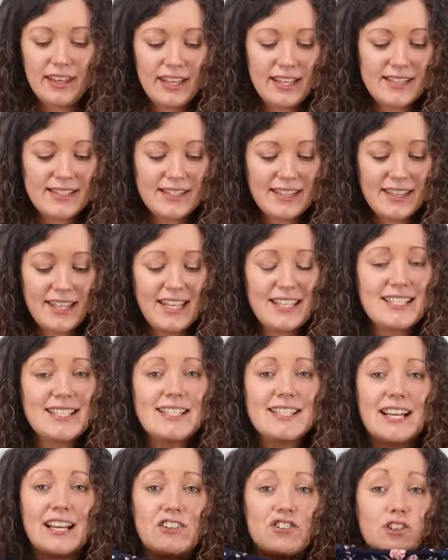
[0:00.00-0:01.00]
this
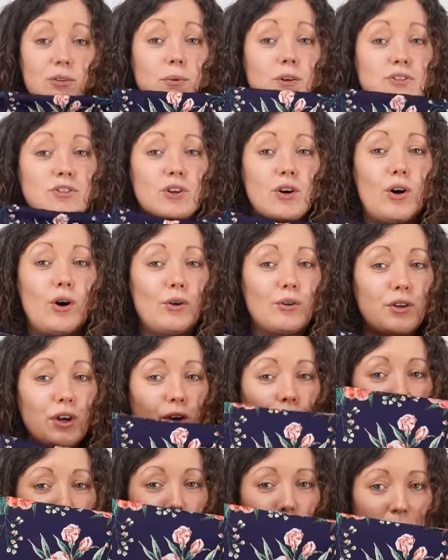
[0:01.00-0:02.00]
is actually what's called
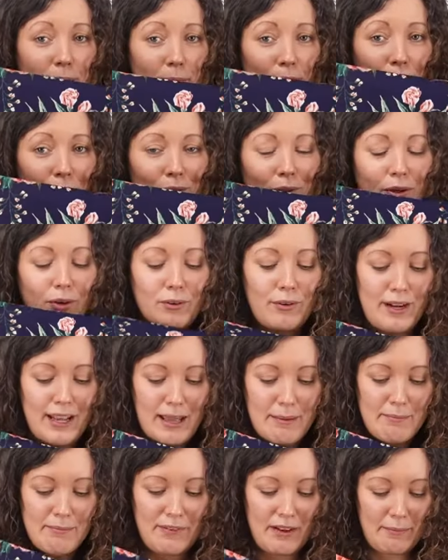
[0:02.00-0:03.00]
a ripple
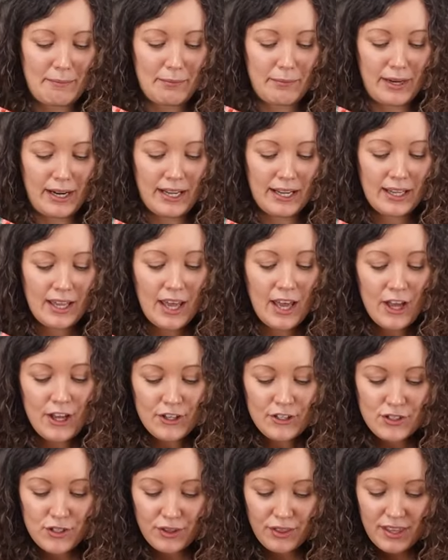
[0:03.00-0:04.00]
crepe fabric.
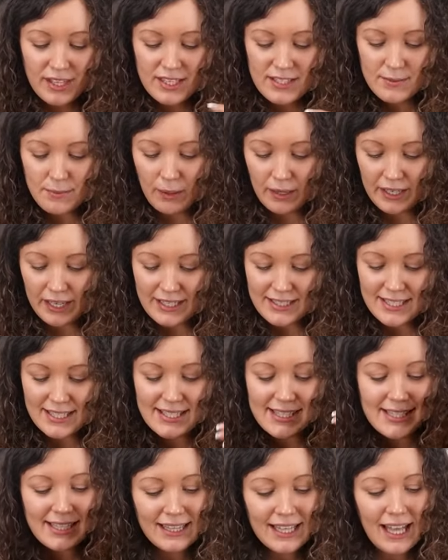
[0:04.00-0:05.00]
So this one has a
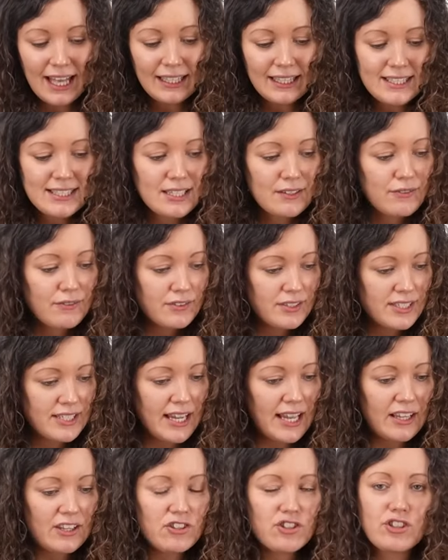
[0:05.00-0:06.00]
slightly different
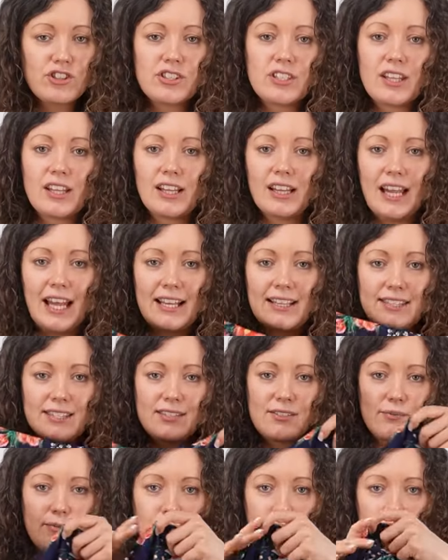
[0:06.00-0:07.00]
texture to the
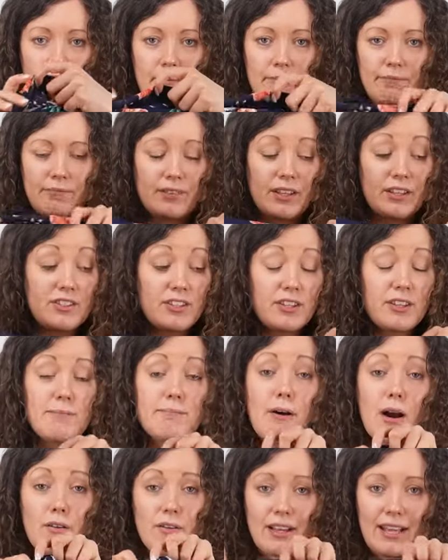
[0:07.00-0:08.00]
last, to the
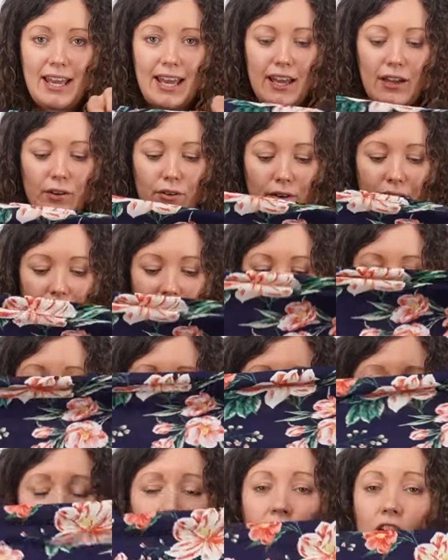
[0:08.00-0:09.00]
Moroccan
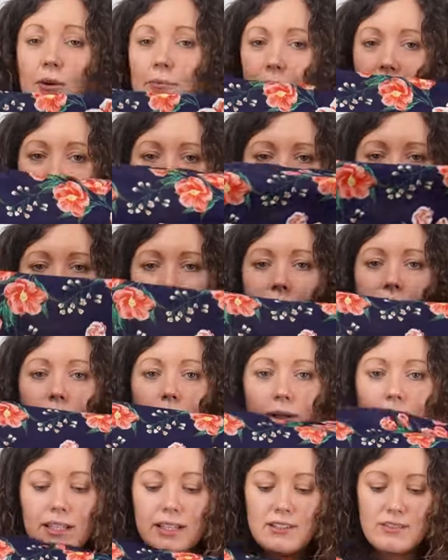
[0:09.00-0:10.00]
crepes, but
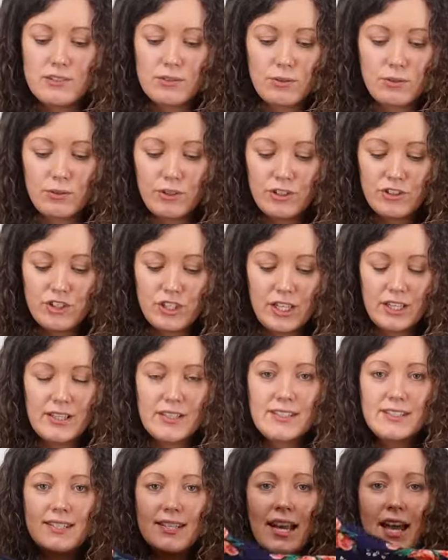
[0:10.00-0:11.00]
equally as
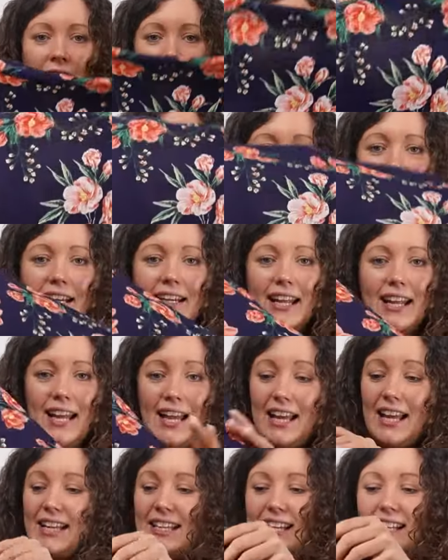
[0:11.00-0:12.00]
gorgeous. And
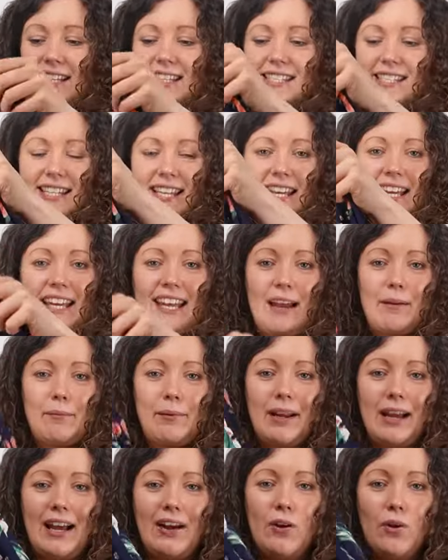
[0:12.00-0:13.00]
you can see again,
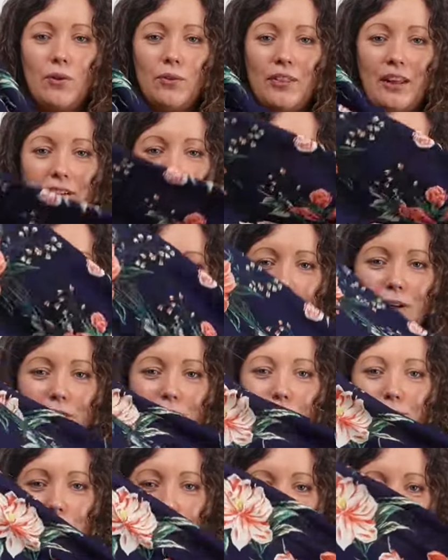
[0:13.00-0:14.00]
when I hold that fabric
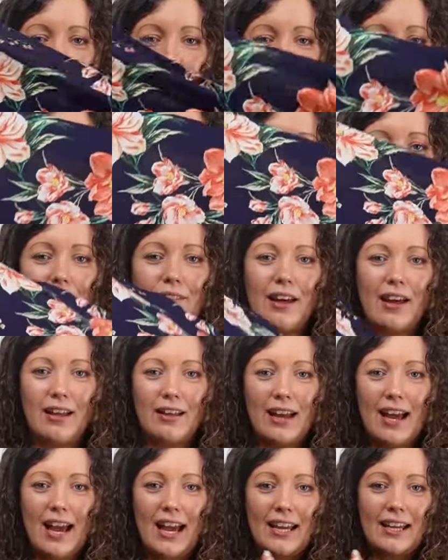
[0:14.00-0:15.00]
up, just how
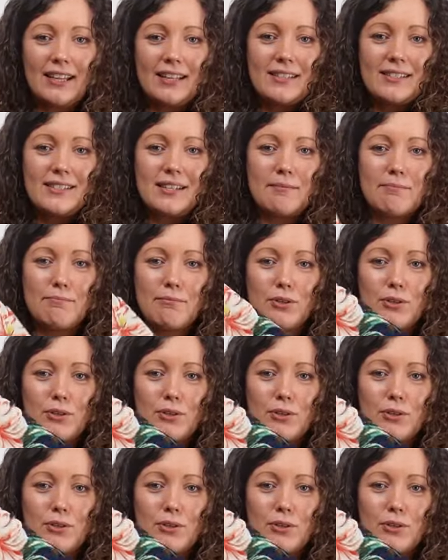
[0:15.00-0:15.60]
that hangs and